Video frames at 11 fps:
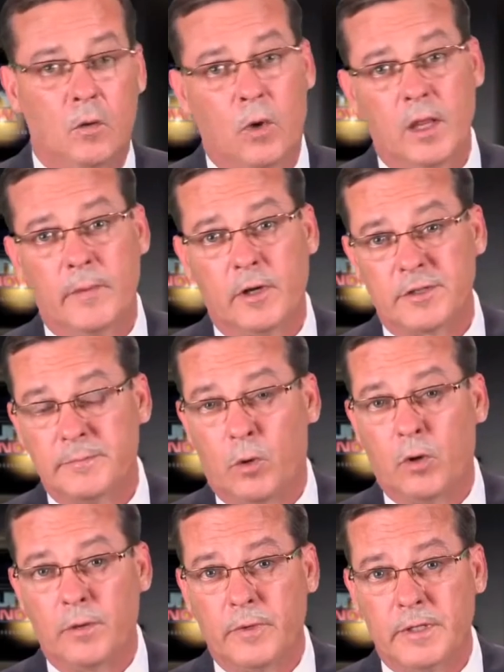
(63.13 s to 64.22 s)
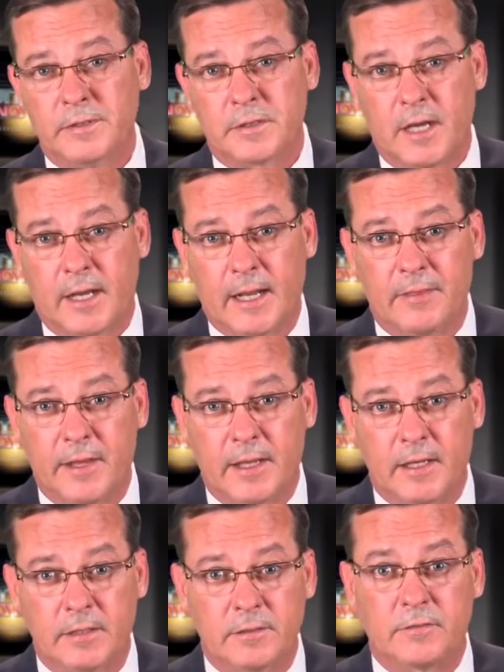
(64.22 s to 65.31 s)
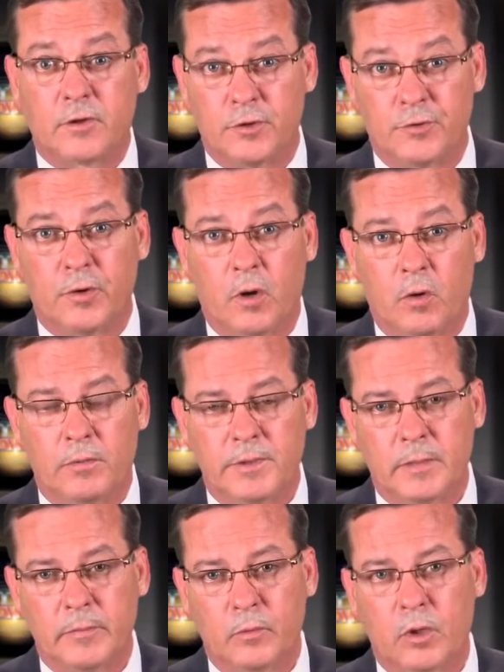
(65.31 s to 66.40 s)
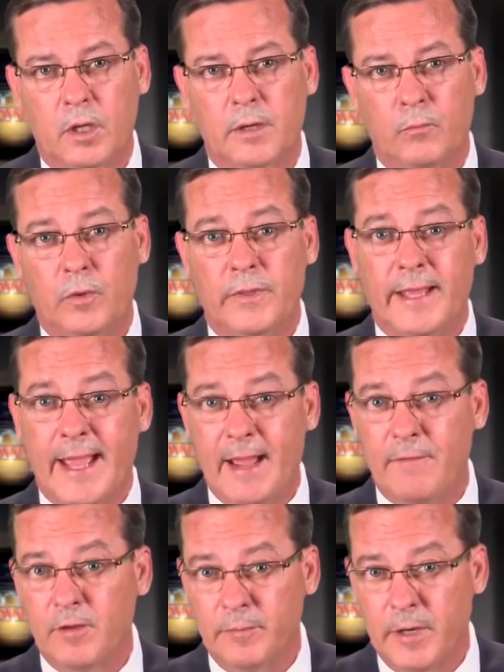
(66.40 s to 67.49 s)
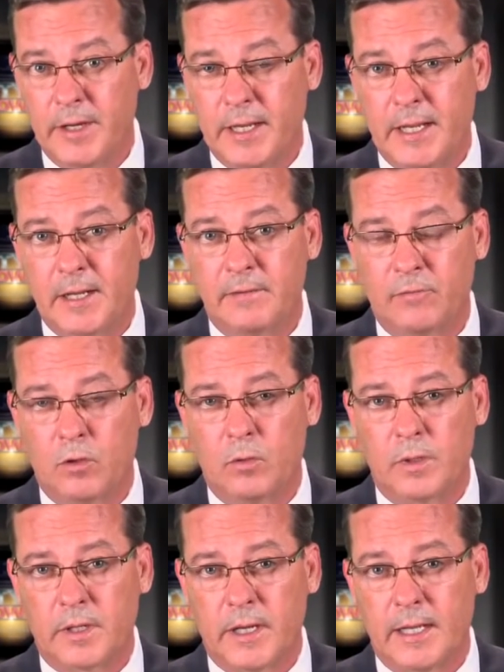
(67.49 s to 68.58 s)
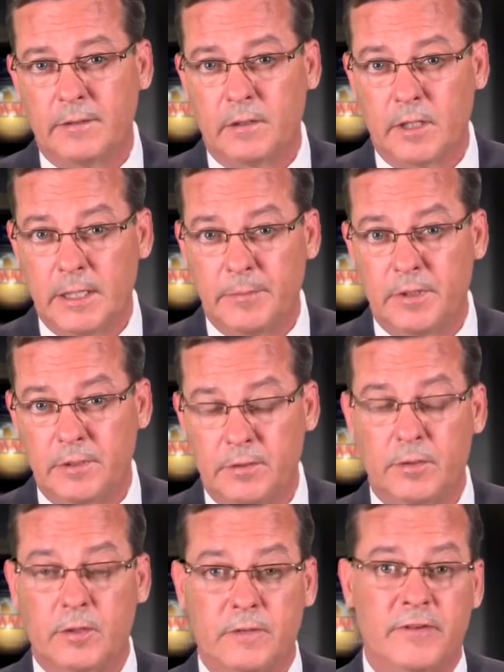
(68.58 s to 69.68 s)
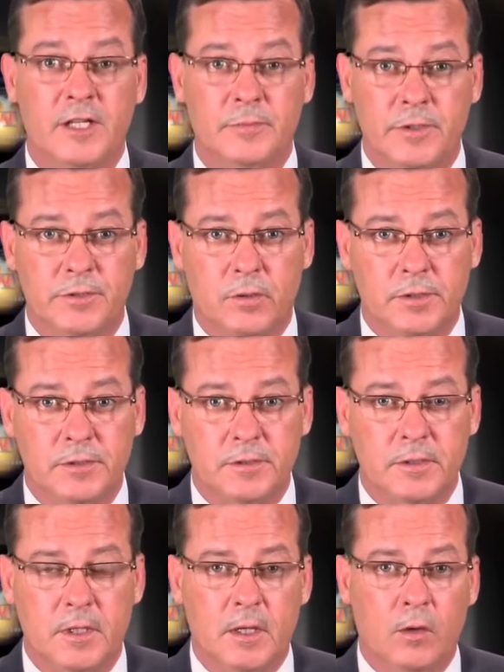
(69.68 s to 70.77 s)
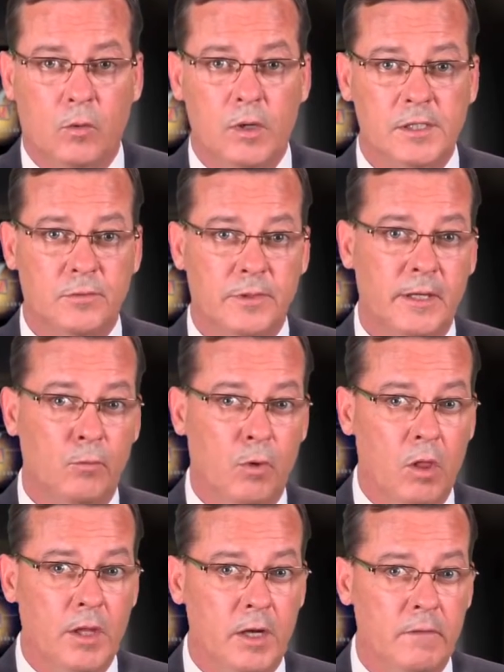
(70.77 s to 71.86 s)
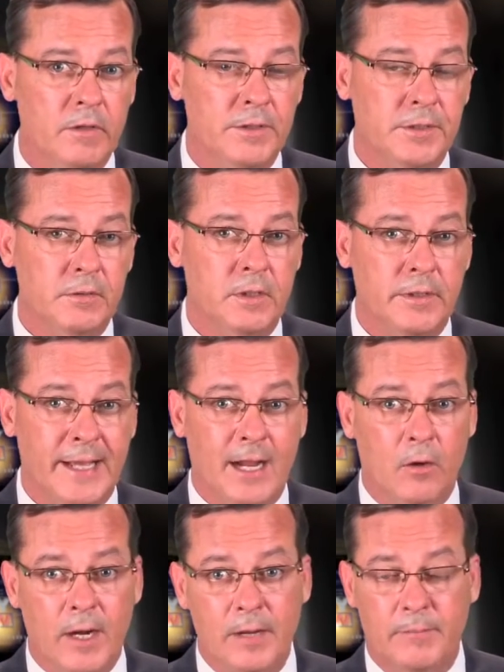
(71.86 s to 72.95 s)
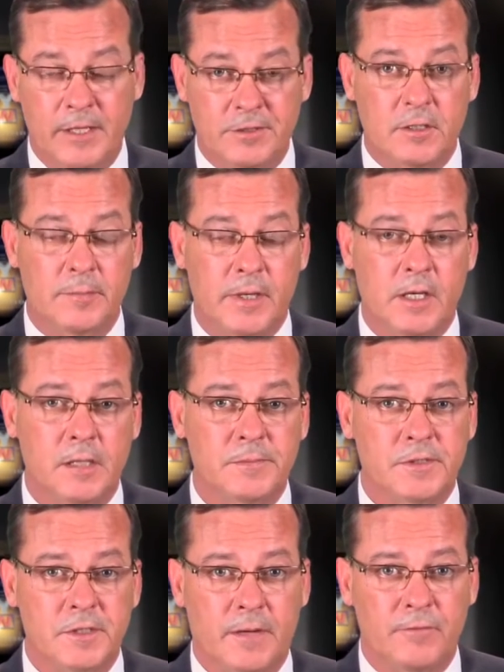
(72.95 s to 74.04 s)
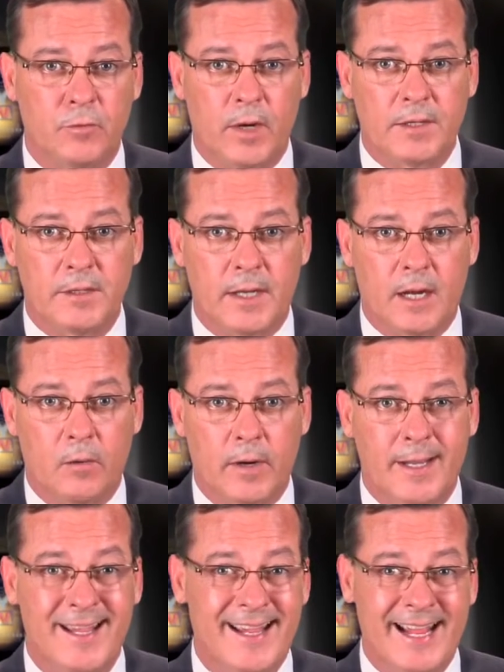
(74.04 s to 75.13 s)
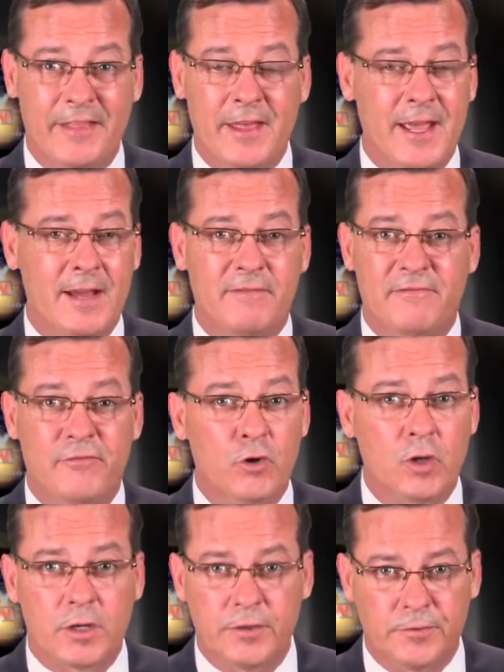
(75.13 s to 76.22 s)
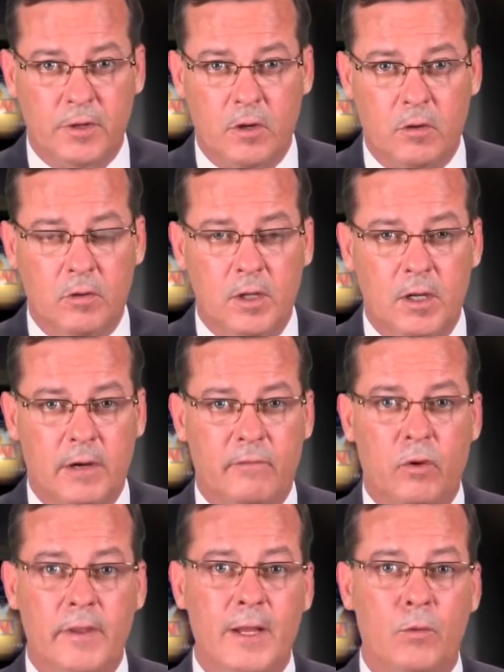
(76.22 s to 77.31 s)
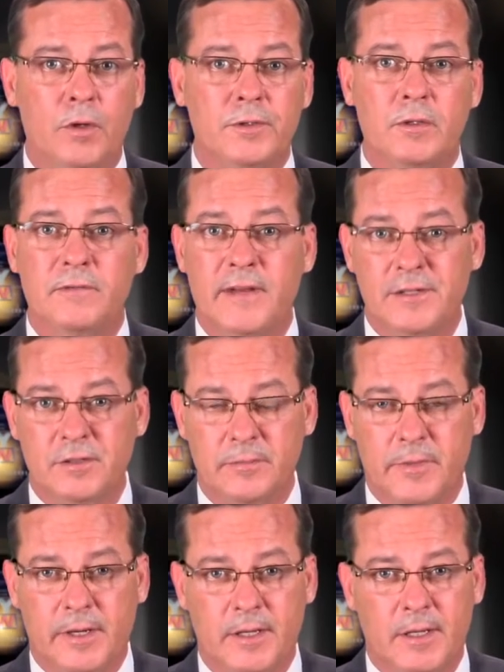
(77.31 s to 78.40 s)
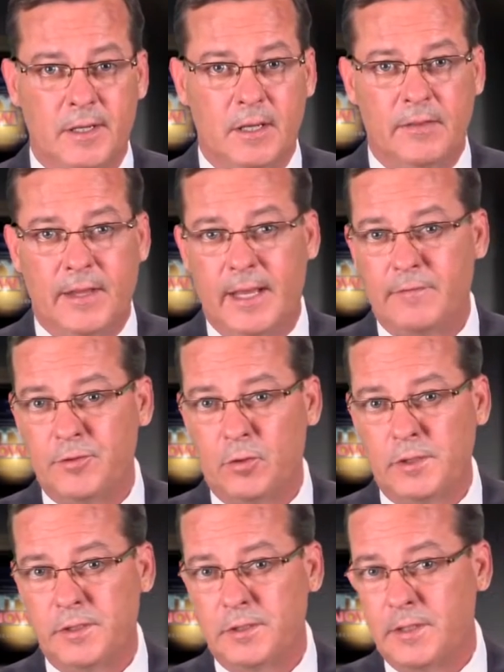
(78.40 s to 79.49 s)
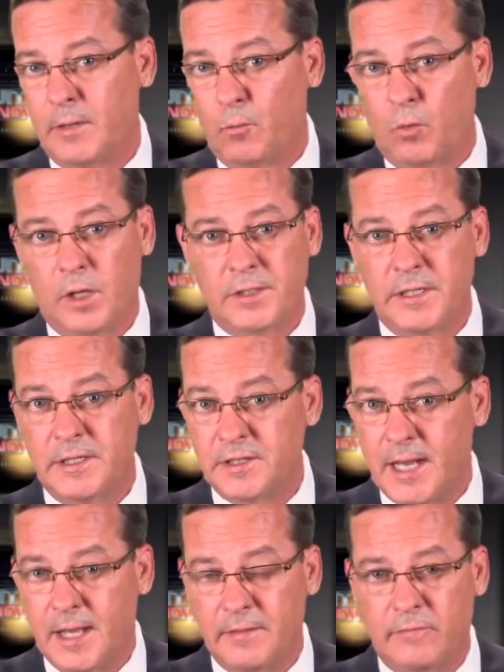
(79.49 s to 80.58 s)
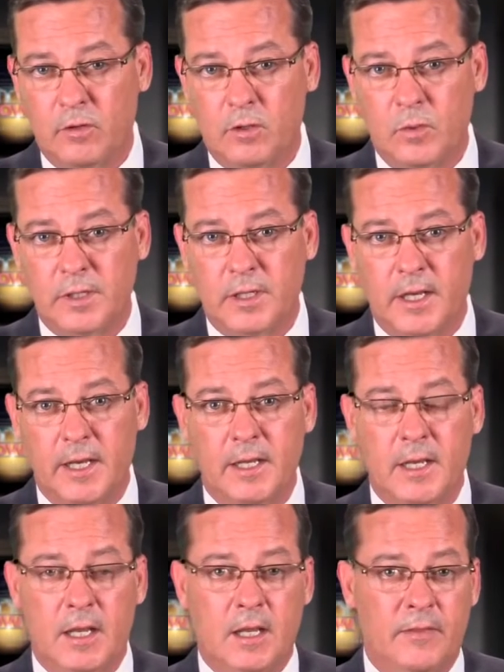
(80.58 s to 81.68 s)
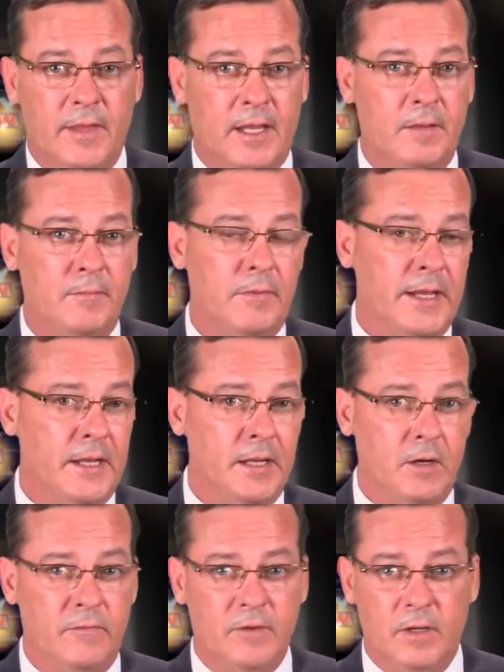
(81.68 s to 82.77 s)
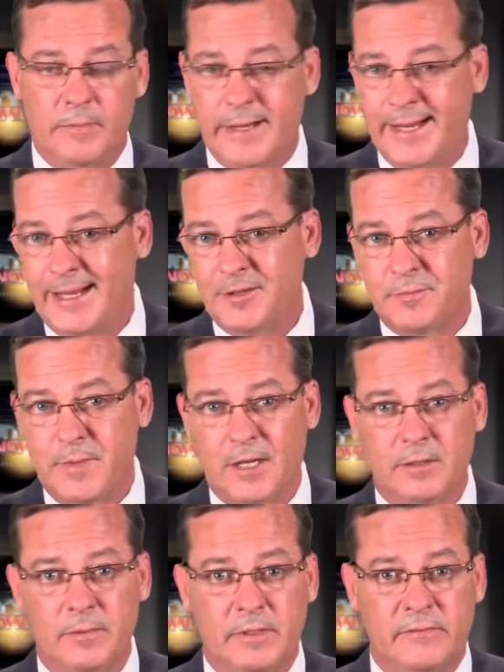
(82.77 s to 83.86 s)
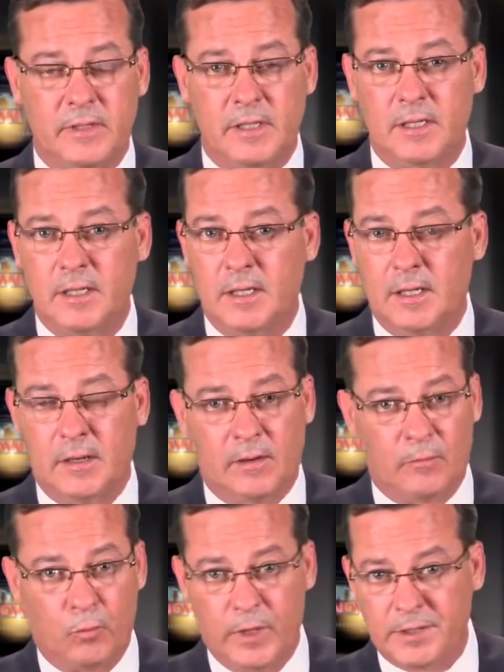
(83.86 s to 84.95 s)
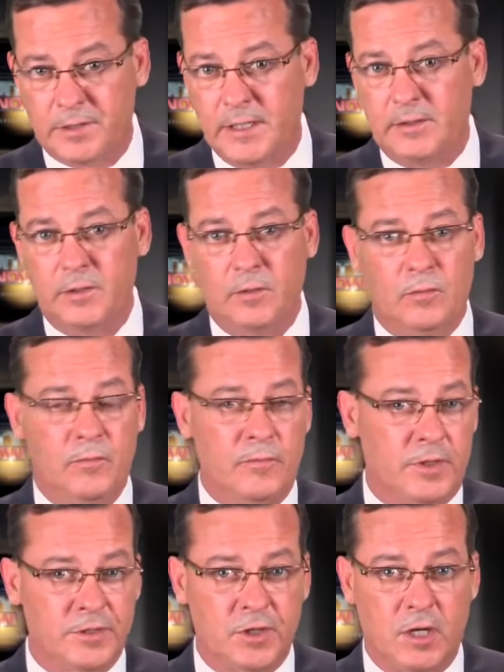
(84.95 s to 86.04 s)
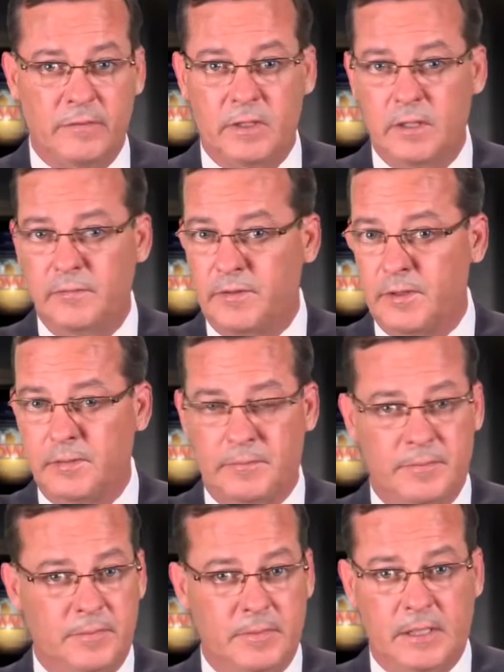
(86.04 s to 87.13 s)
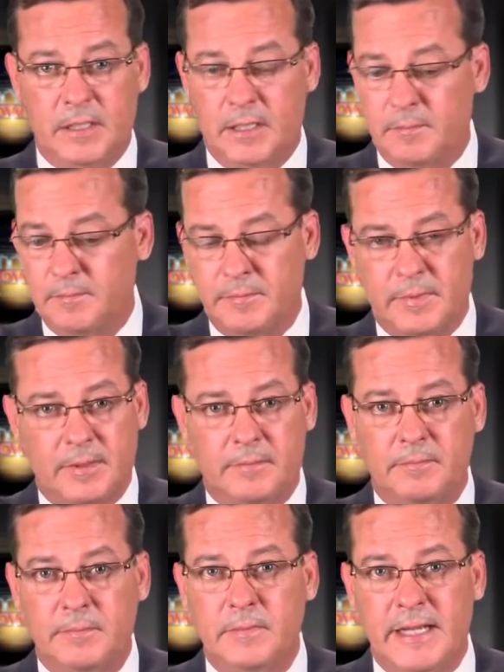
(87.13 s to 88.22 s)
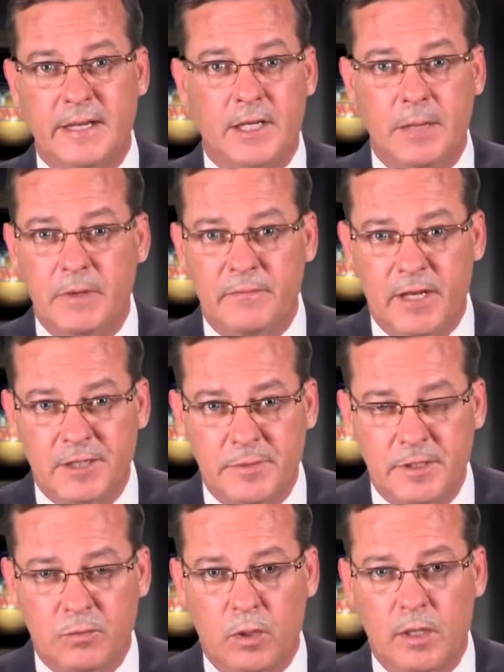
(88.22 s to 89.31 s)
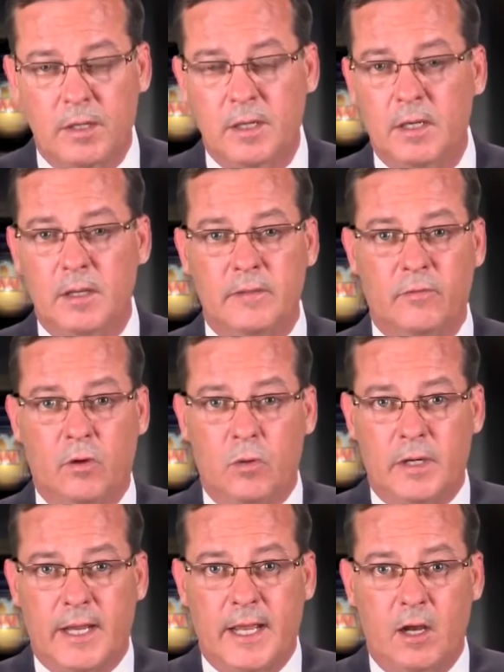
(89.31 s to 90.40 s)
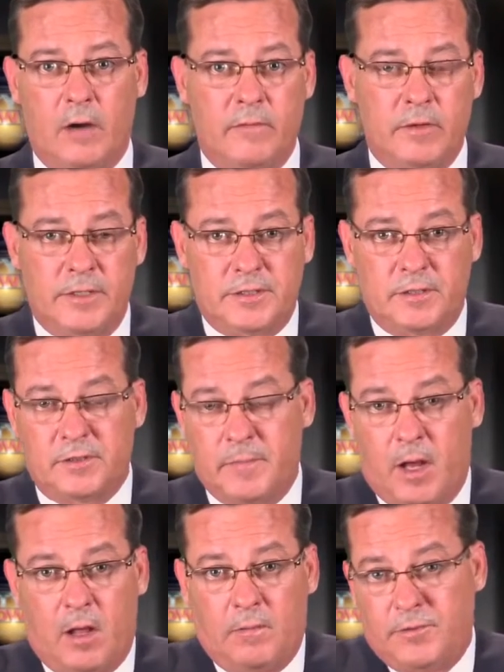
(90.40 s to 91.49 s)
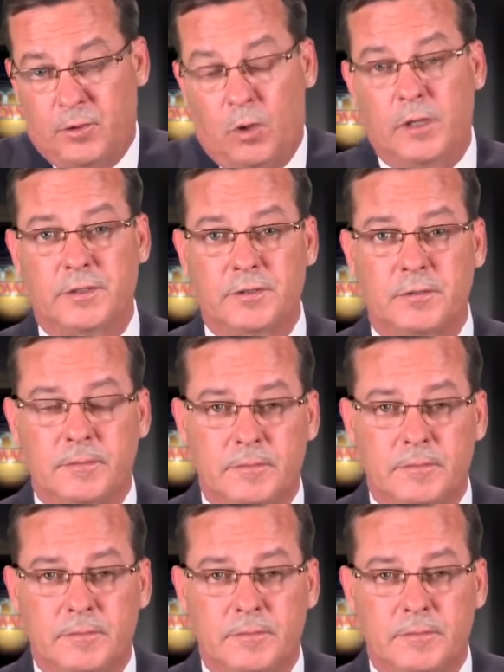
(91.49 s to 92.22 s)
Well, the most important reason, Scott, I think, is control. Number one, when they have their money in a 401k, they're limited to their investment choices. Whereas when they roll it over into an IRA, it basically becomes a self-directed IRA, and they have full control of where they want to invest their money. They have choices that wasn't inside the 401k. They can go from any spectrum of risky to conservative to income investments, where the 401k offered just a small choice.